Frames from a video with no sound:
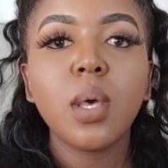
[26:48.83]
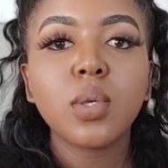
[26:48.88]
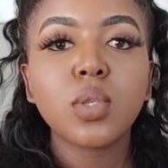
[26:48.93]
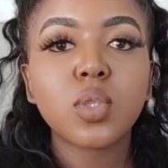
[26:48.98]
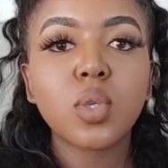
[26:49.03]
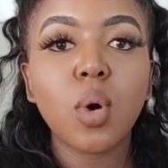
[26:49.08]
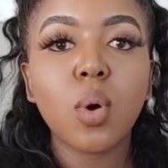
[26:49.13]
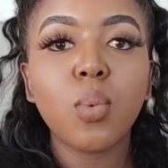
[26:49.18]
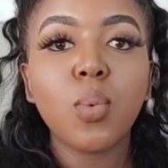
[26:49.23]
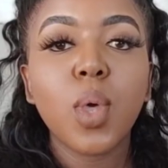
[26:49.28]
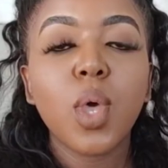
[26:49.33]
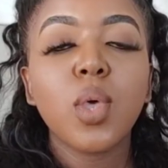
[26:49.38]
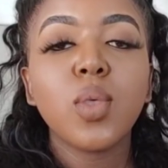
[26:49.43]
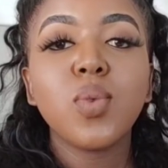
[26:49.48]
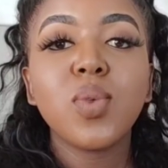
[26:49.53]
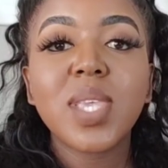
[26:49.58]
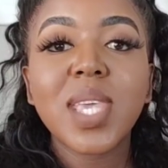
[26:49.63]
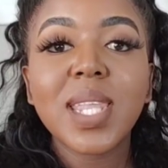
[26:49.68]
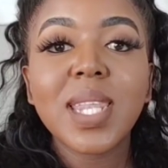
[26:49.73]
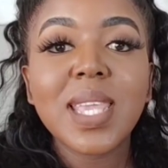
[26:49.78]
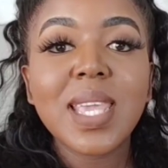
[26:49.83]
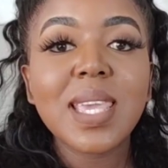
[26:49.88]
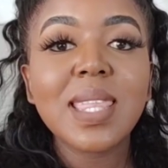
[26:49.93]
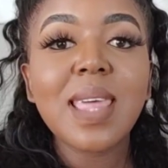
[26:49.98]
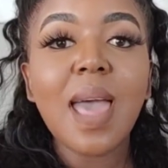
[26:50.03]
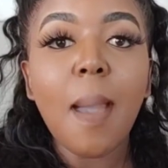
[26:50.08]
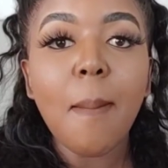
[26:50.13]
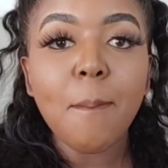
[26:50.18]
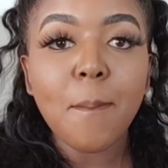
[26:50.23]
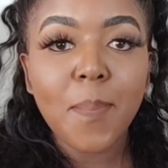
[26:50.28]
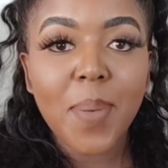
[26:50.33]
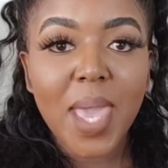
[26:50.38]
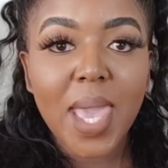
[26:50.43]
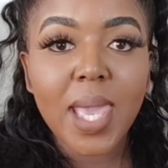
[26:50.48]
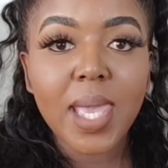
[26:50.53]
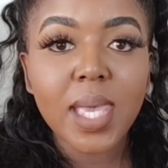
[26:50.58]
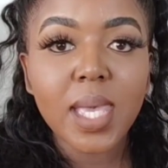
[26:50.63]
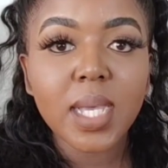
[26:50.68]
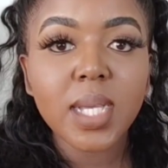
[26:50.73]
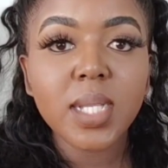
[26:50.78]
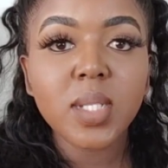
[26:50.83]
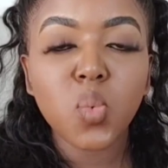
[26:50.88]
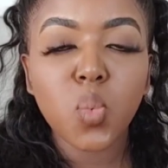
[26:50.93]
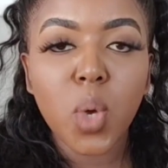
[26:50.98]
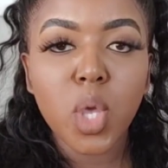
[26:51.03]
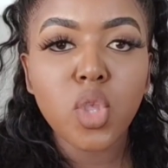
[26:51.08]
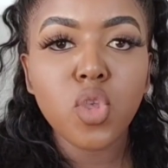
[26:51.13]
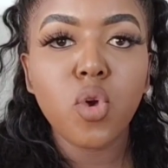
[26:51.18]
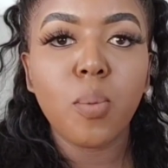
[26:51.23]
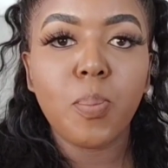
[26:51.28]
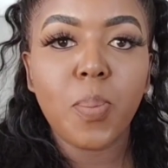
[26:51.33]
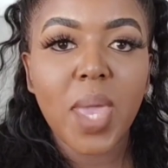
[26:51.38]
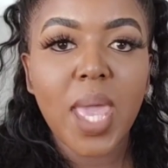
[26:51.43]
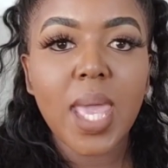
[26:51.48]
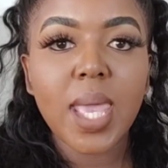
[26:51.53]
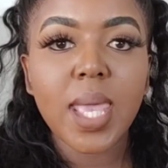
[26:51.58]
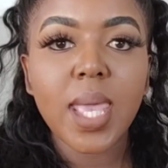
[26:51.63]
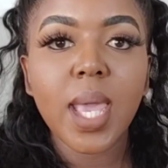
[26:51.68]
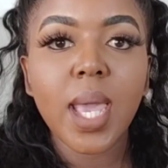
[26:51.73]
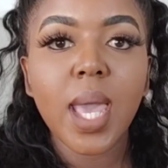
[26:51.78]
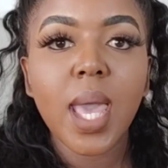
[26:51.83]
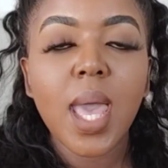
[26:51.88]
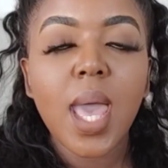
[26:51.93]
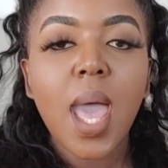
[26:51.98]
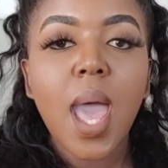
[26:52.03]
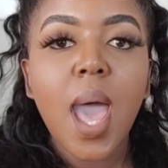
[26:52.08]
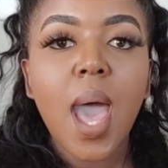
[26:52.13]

So you can either pay it when you're paying